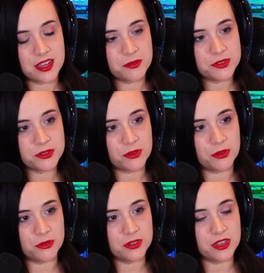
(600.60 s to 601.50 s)
was a
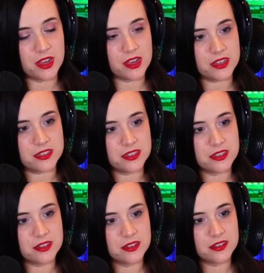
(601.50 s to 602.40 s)
whole lot.
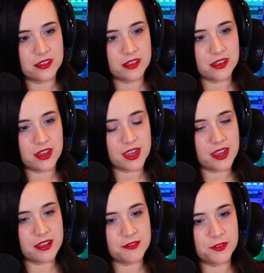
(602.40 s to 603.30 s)

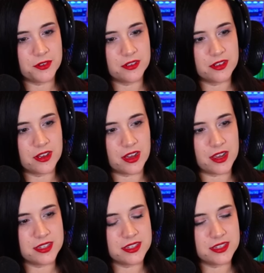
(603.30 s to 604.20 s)
I
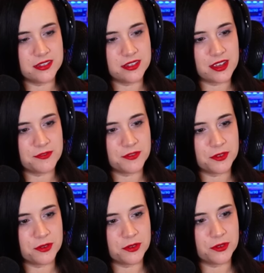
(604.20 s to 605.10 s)
still have
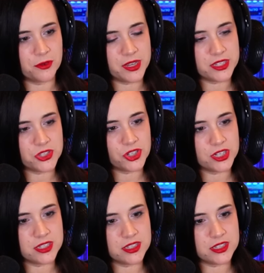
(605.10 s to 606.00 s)

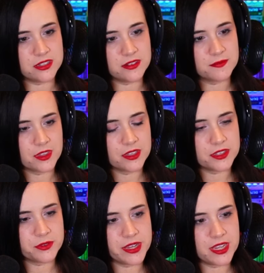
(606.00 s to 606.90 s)
questions. So
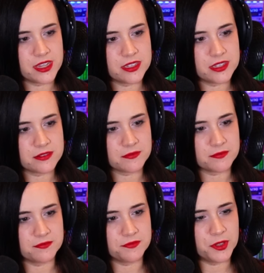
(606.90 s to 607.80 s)
I guess
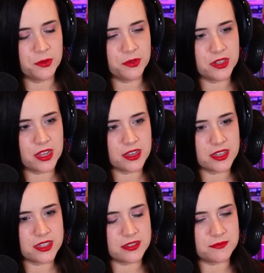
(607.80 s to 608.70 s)
Unalaq
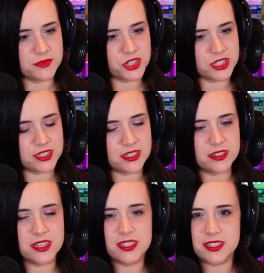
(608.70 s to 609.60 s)
is just,
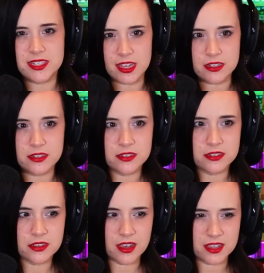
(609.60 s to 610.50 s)
he's dead,
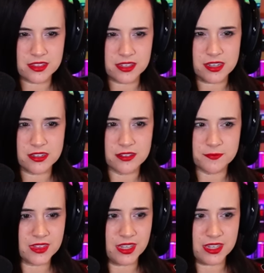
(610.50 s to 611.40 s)
I think.
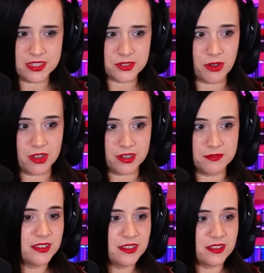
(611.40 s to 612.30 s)
He's gone.
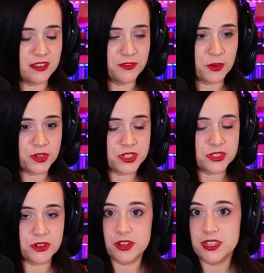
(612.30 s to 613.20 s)
Of course,
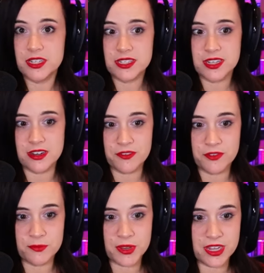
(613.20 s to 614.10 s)
darkness can never
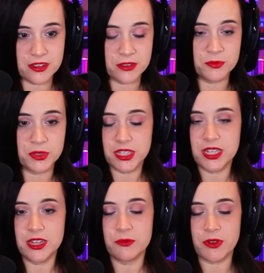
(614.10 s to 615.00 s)
be completely
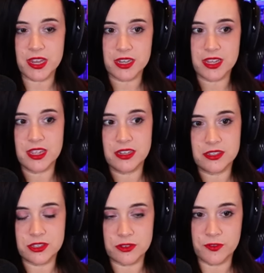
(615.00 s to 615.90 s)
eradicated,
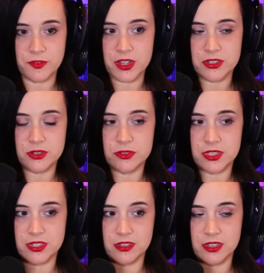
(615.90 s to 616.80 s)
so Vatu
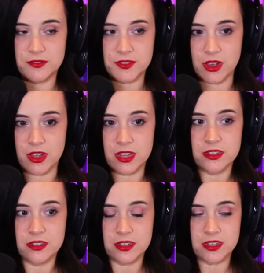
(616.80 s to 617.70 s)
still lives on.
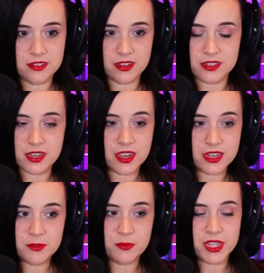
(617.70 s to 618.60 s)
A tiny
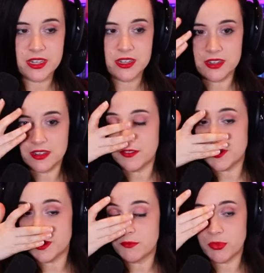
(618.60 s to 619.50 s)
bit of
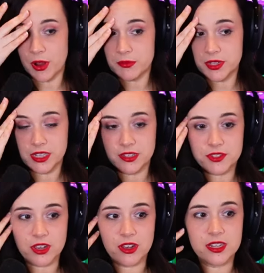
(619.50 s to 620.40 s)
him probably lives
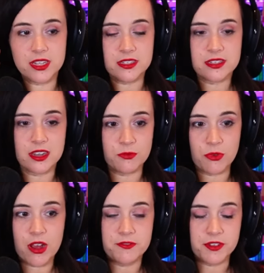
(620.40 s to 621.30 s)
on inside
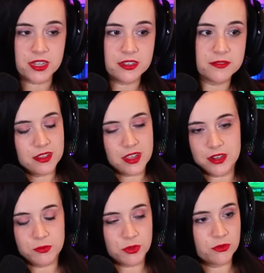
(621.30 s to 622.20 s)
Rava, and will,